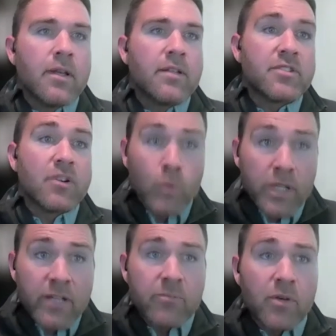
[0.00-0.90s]
And so
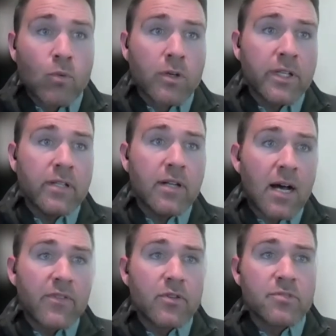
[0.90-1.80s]
we have been working
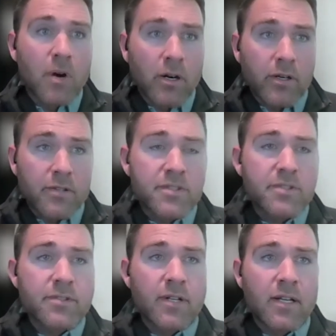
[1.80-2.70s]
on those
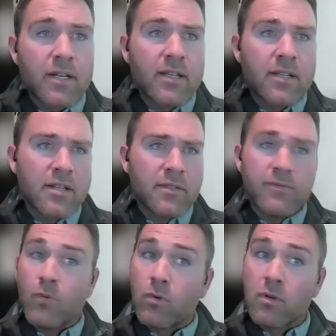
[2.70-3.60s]
markers
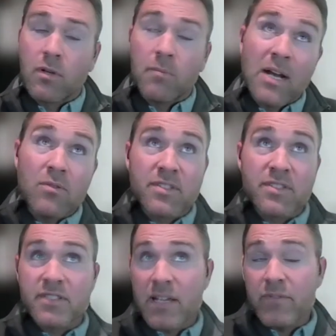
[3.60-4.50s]
for about
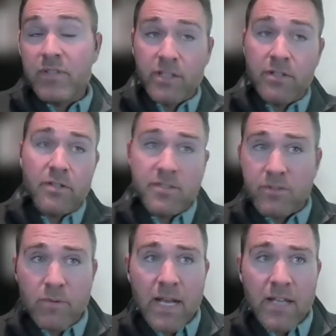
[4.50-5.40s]
7 years.
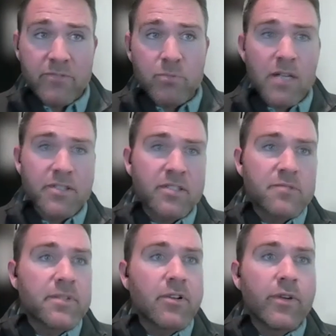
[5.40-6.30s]
The RiaGev project
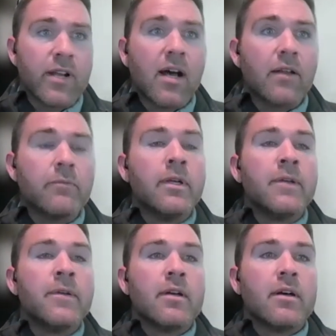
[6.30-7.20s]
has been going on,
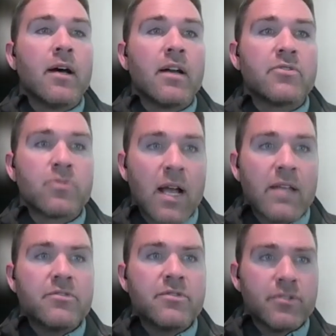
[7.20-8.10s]

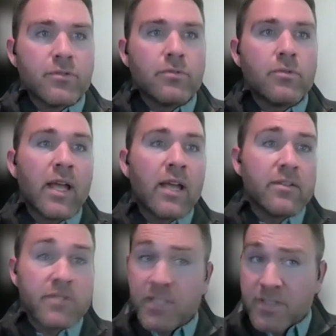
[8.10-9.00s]
trying to
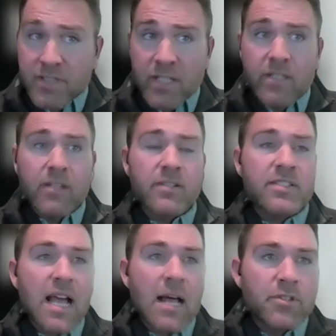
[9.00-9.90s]
and succeeding in
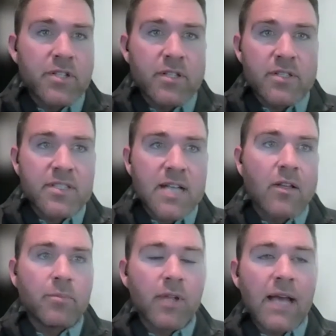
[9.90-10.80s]
establishing a
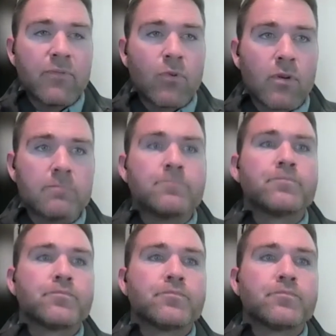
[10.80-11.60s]
solid platform